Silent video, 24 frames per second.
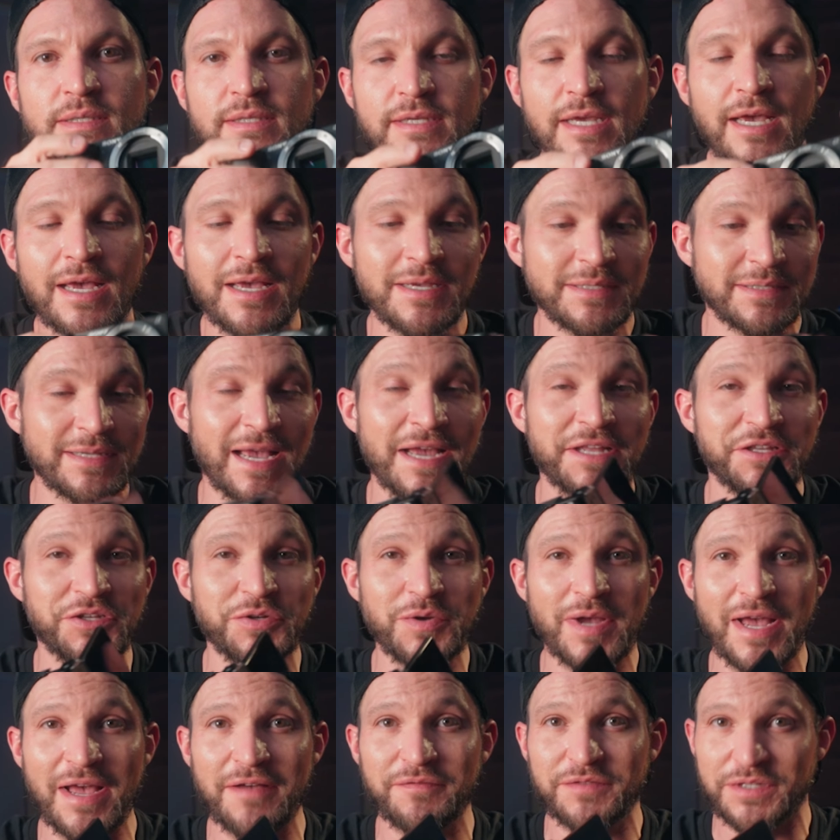Yes, I do
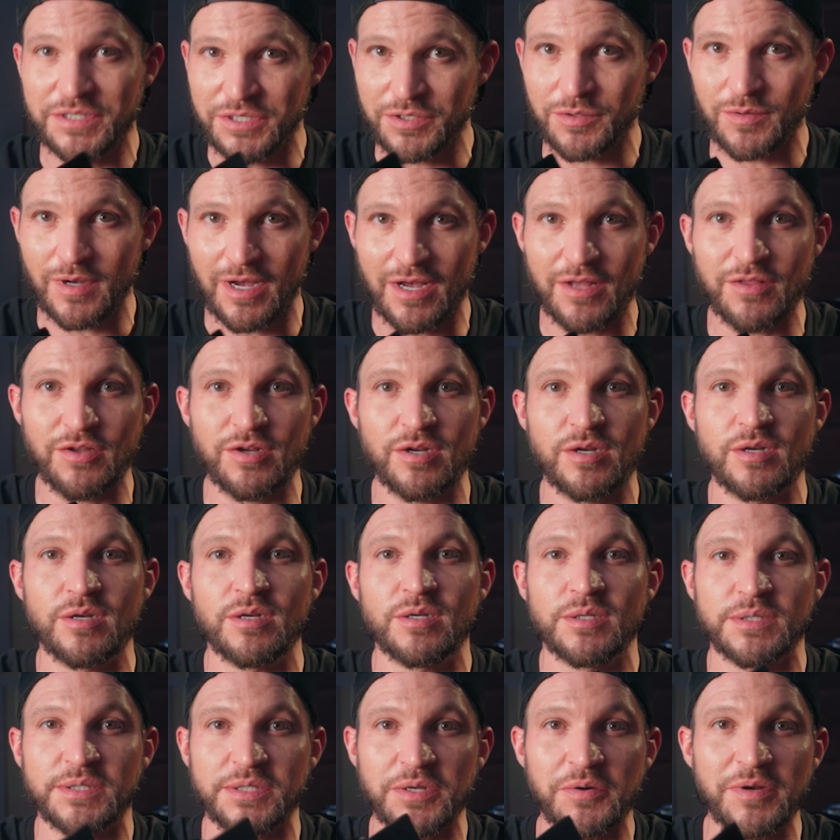have two other
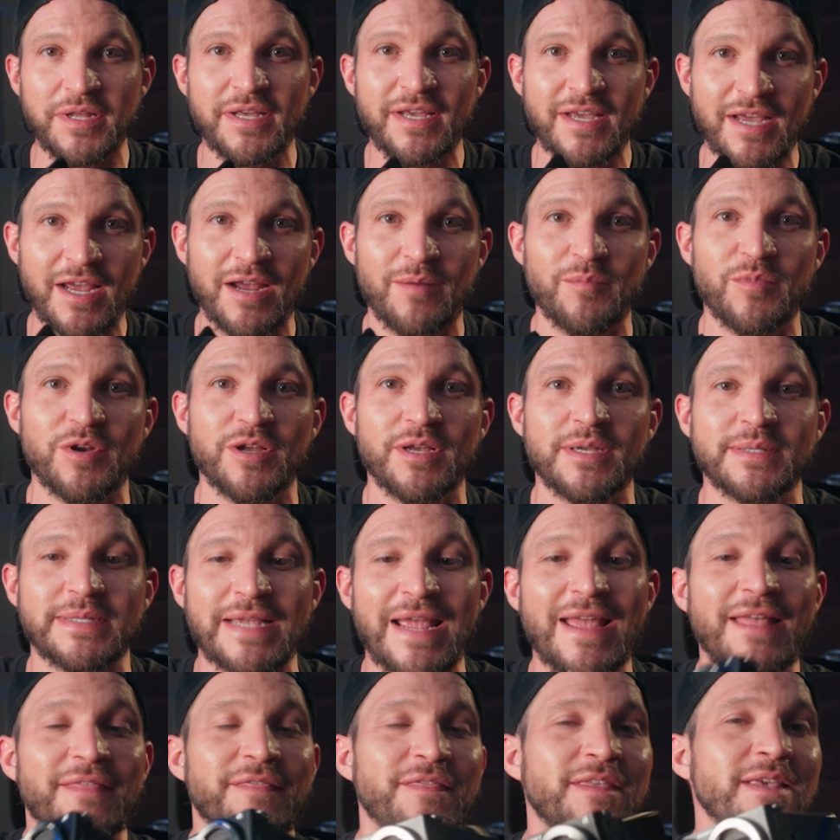Sony cameras
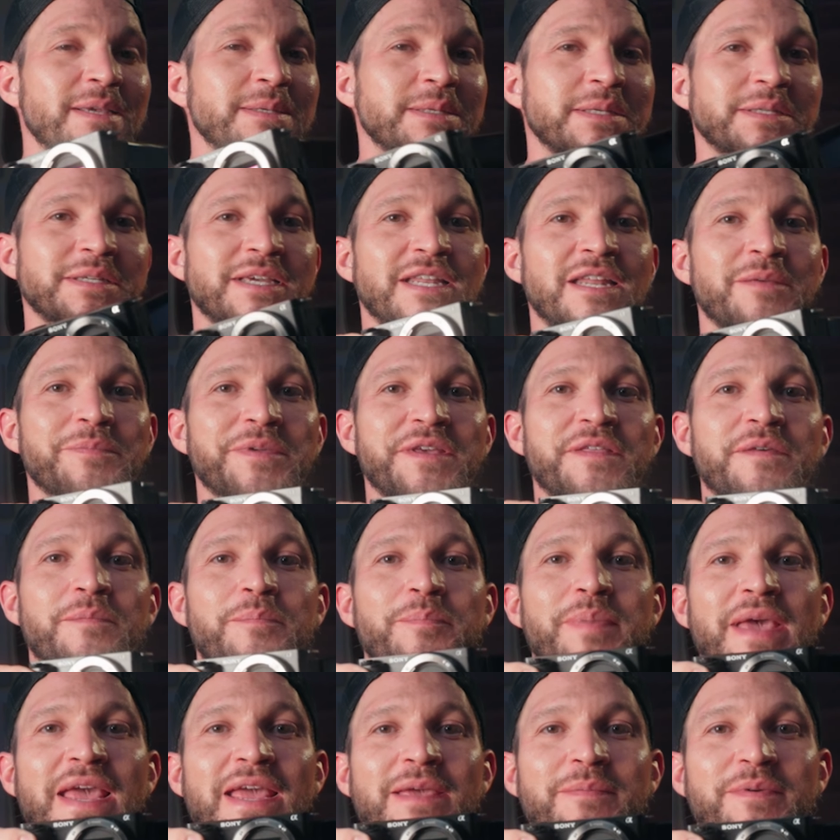and this is gonna be the
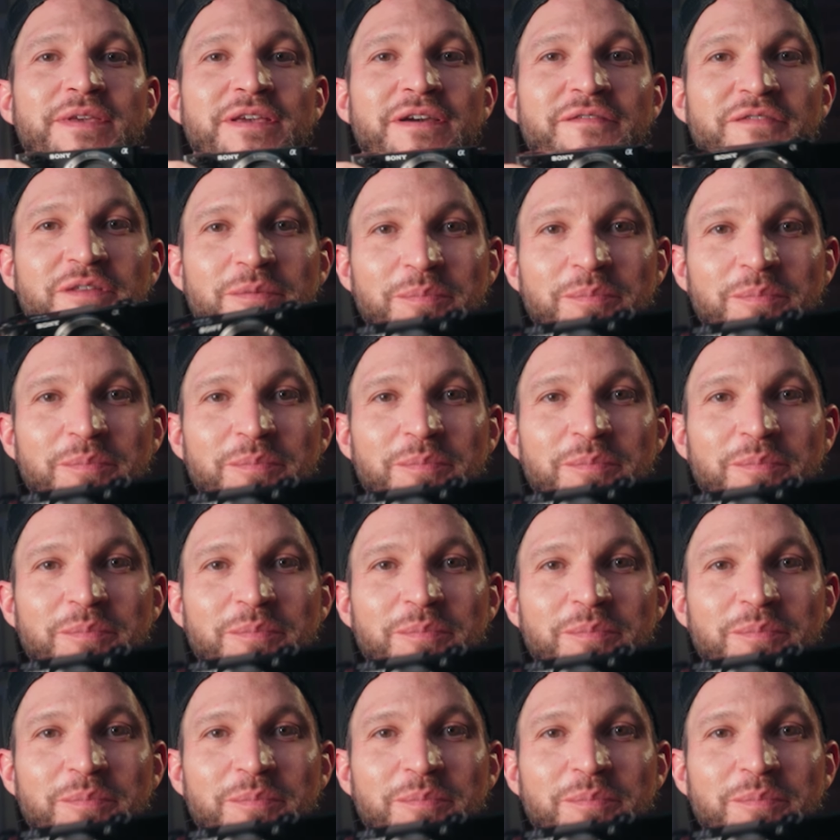baby of the